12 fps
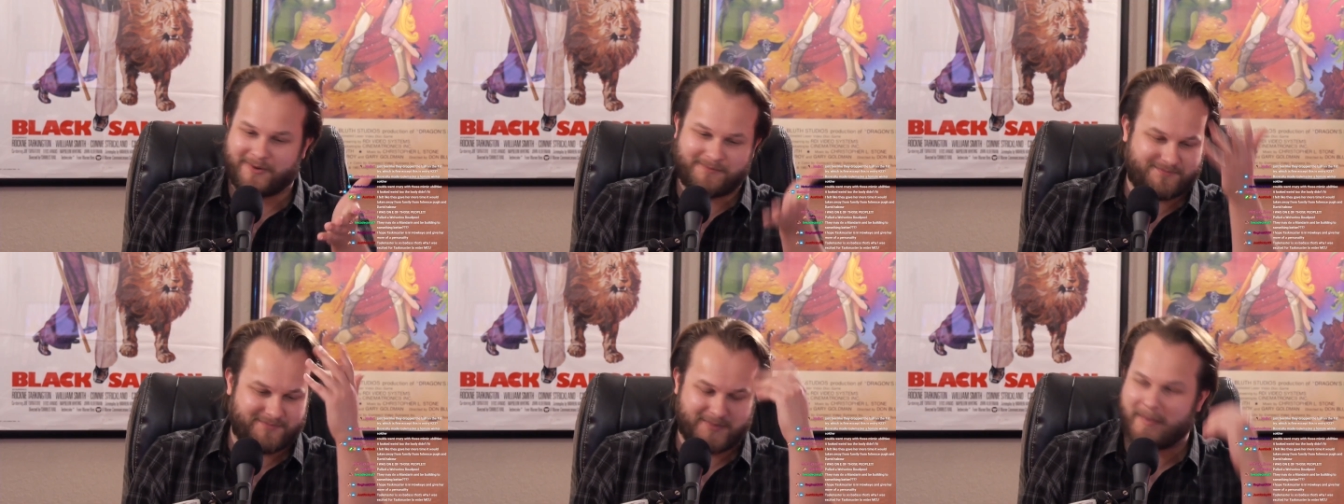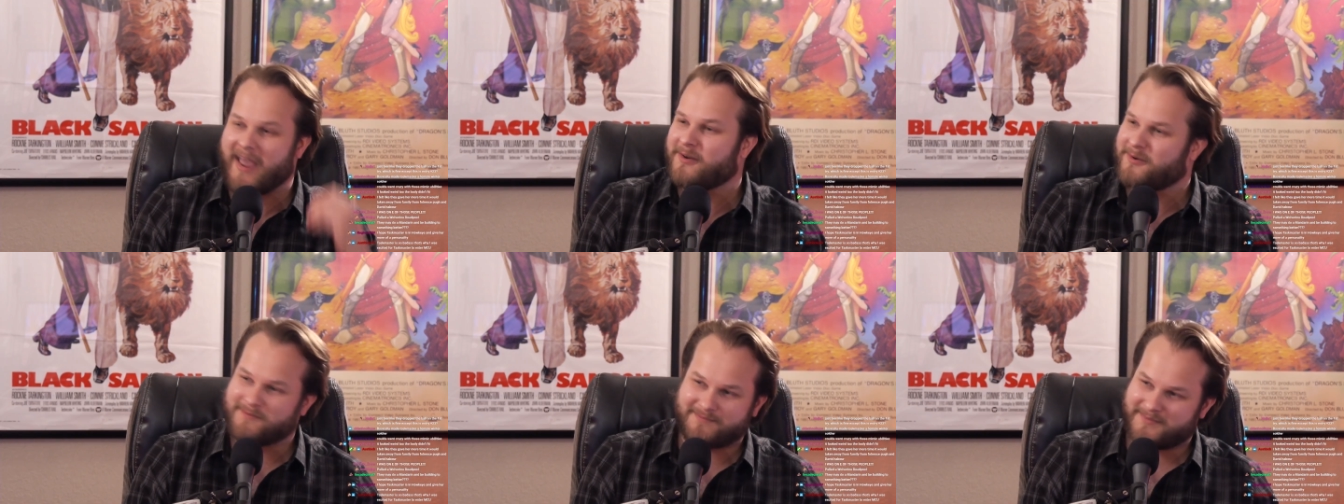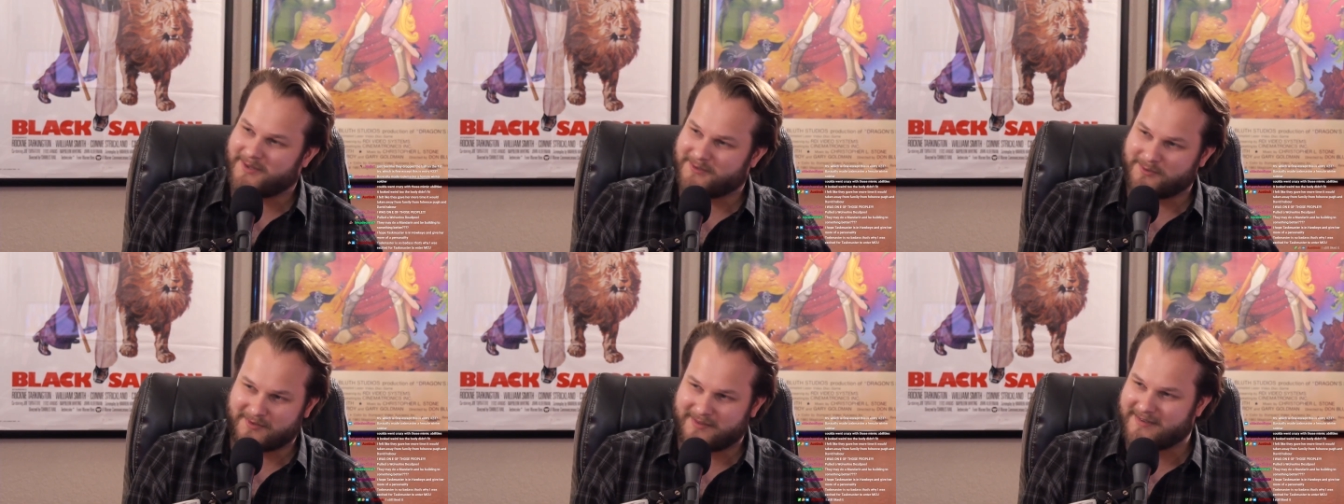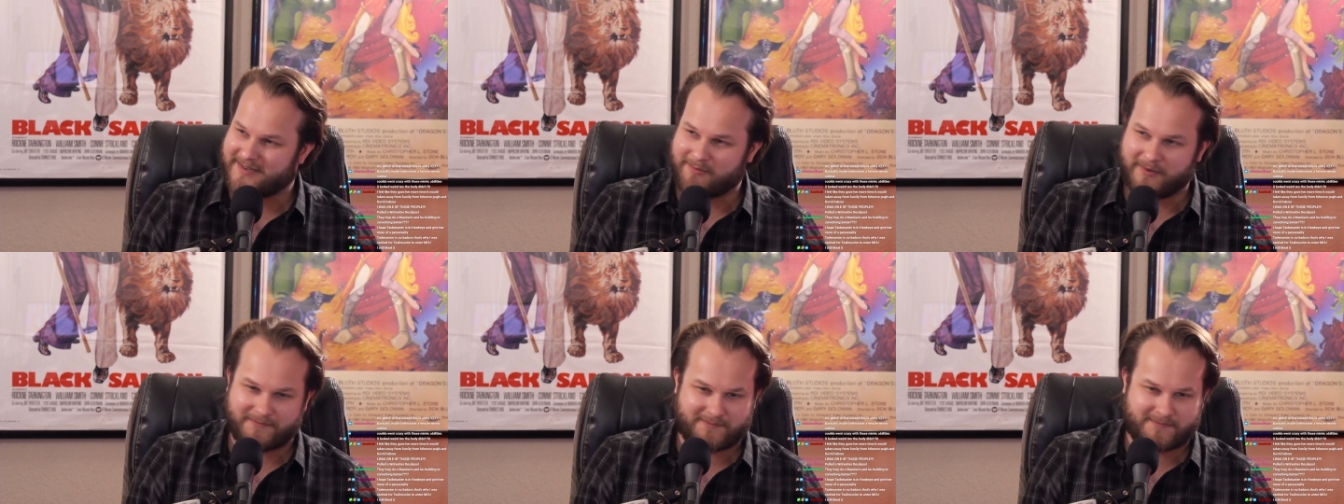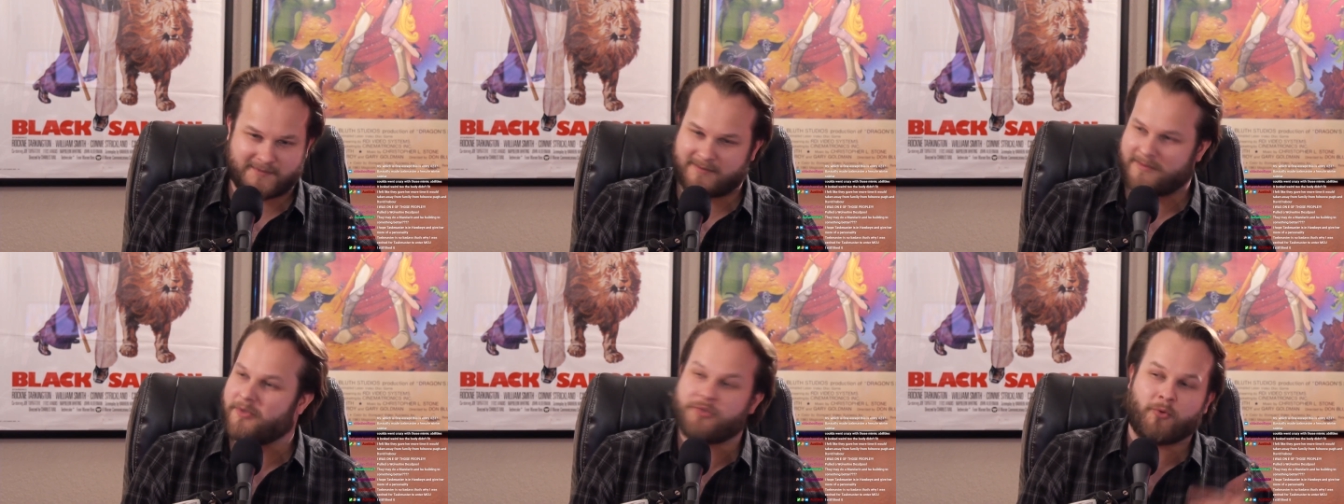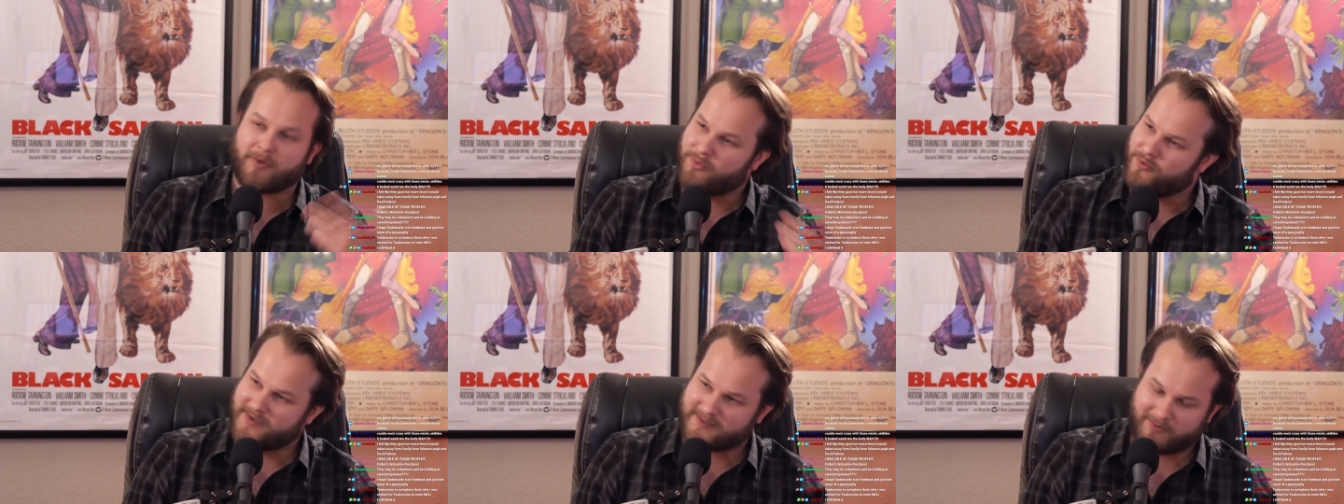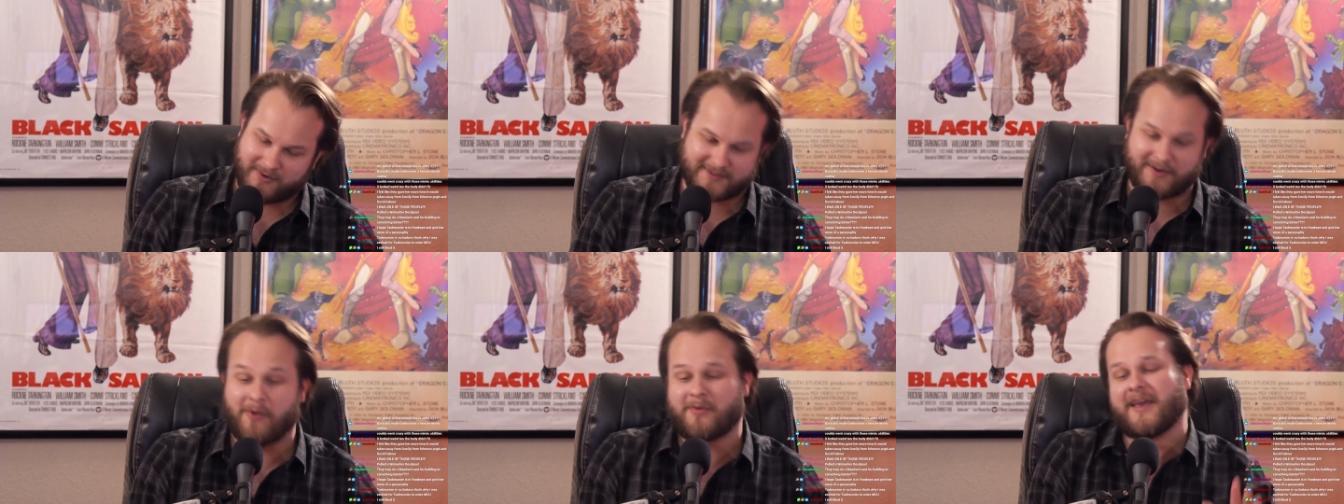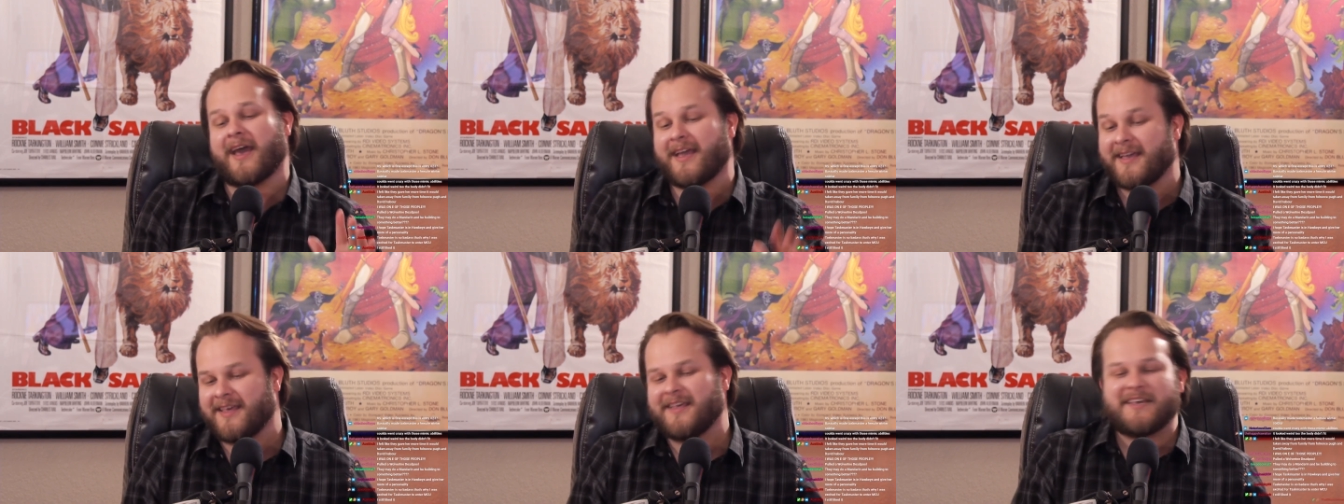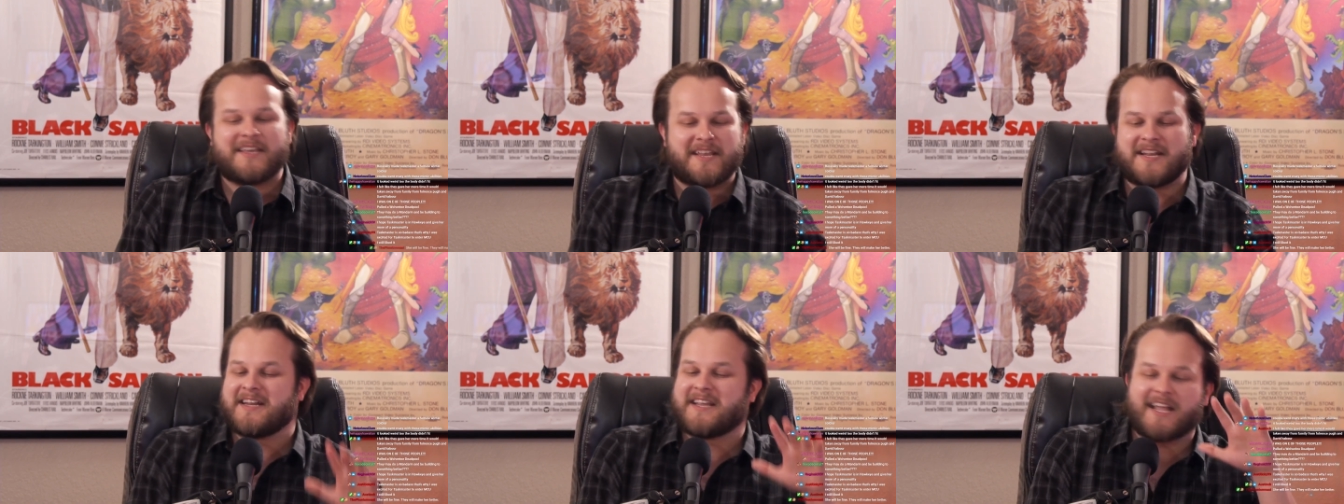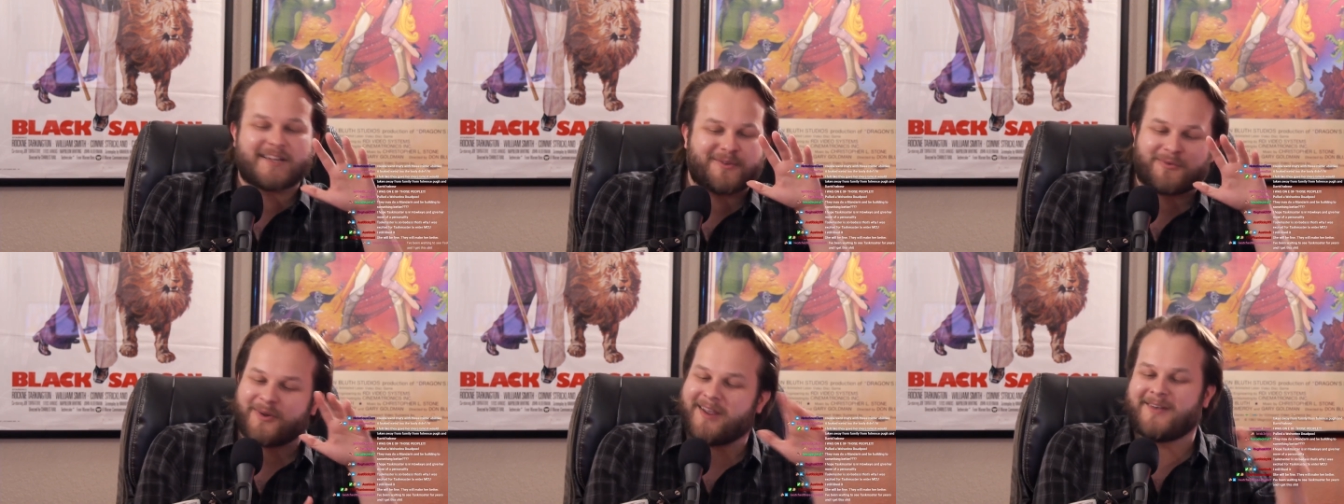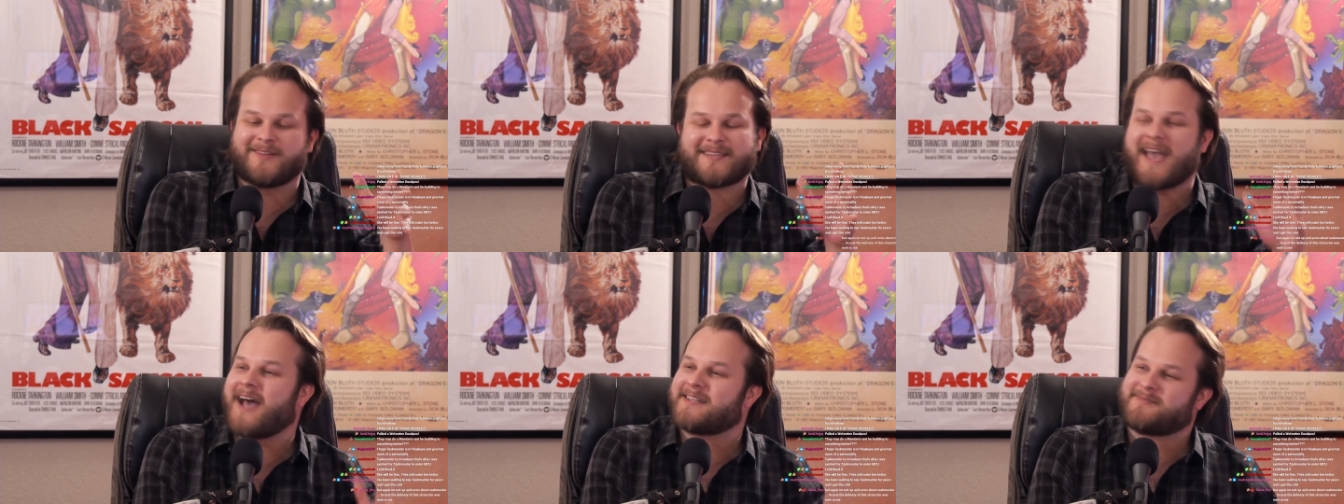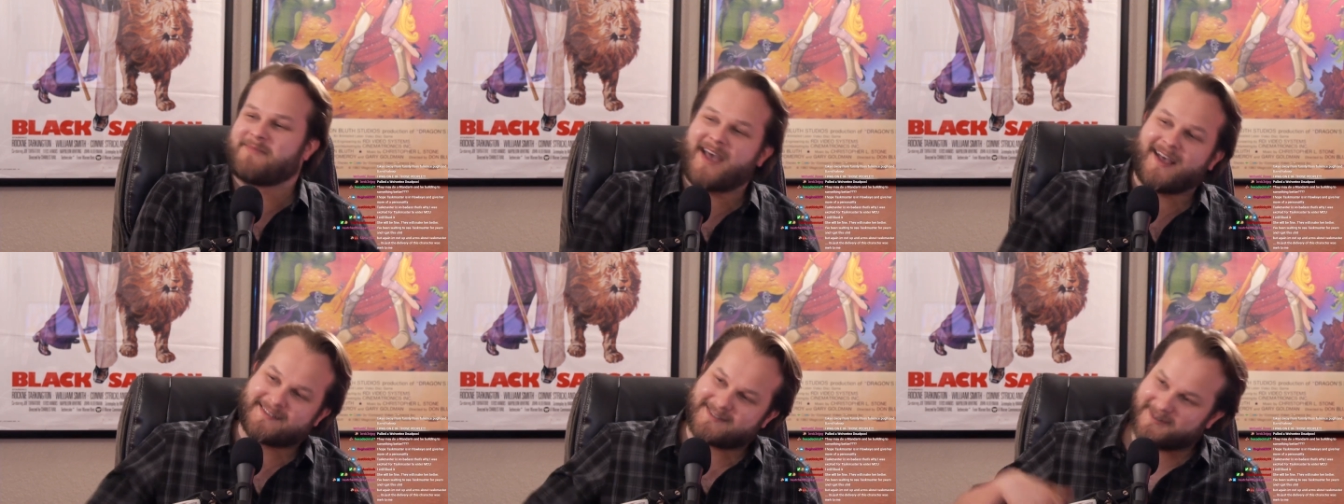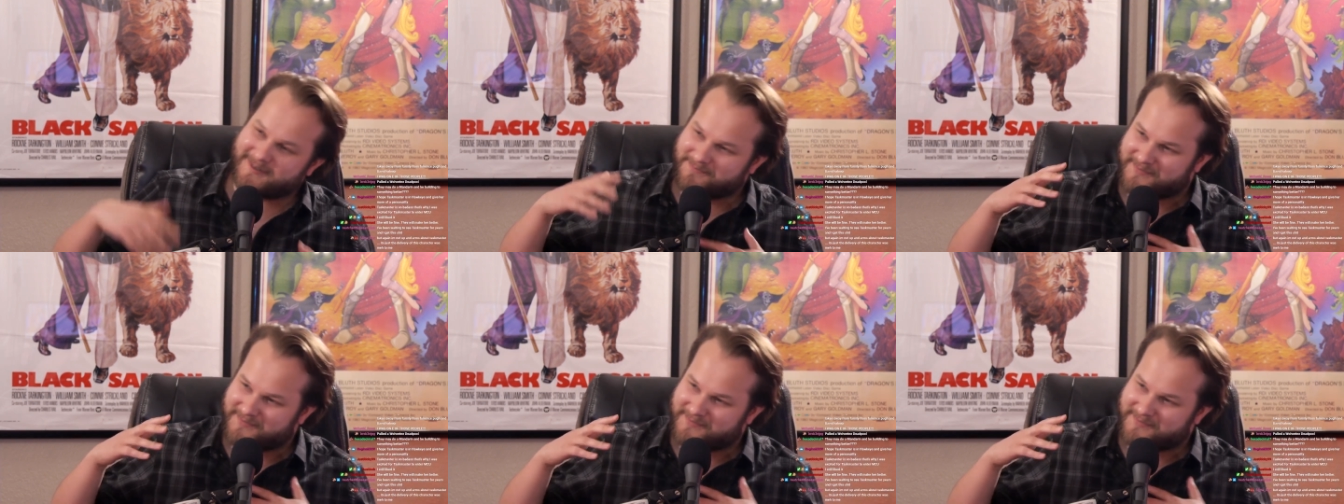you know, the Mandarin. They'll do what they did with the, the Thor movies, where it's like, okay, you didn't get the real Taskmaster.